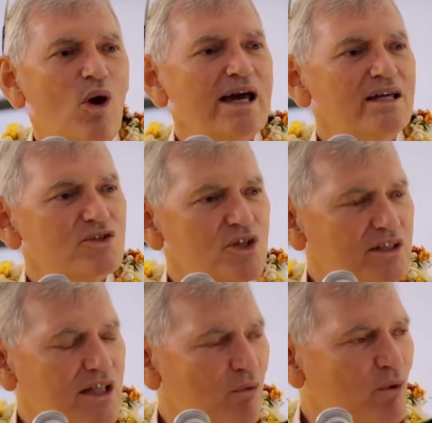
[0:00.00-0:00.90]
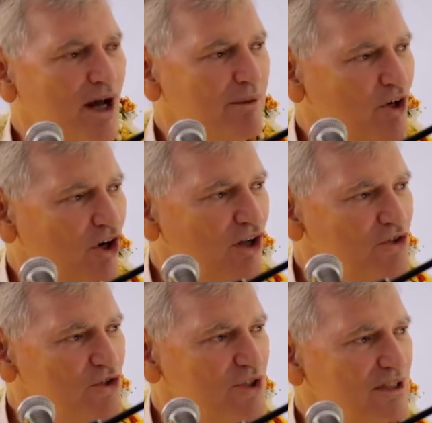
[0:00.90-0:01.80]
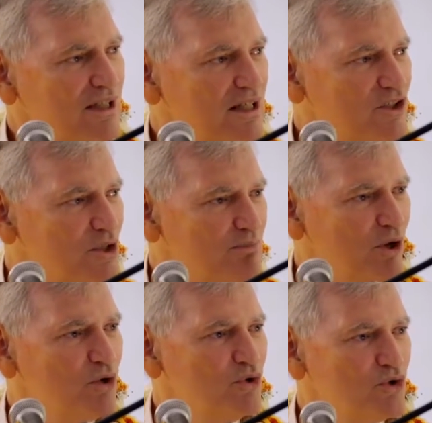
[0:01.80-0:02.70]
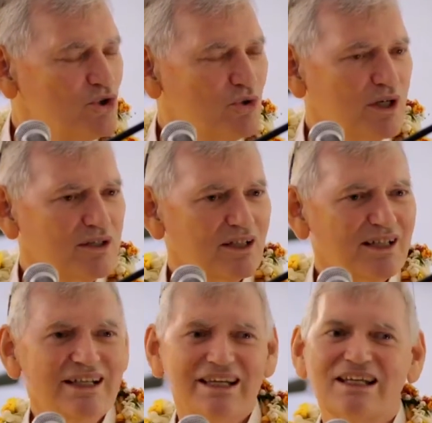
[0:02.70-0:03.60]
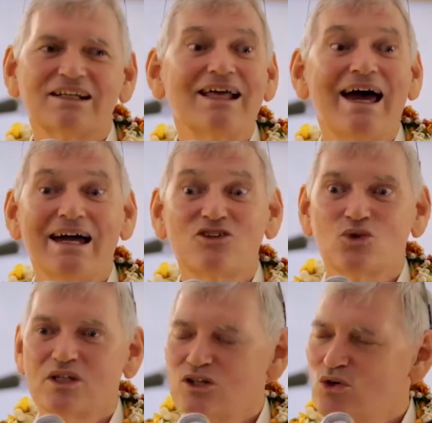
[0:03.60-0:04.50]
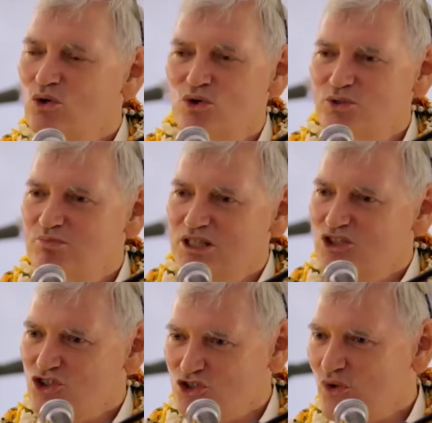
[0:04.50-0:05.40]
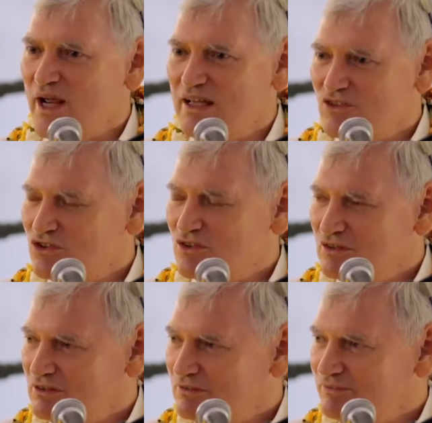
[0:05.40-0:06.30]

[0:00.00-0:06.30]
why is it that when I'm constantly exposed to it, it'll actually cause me distress?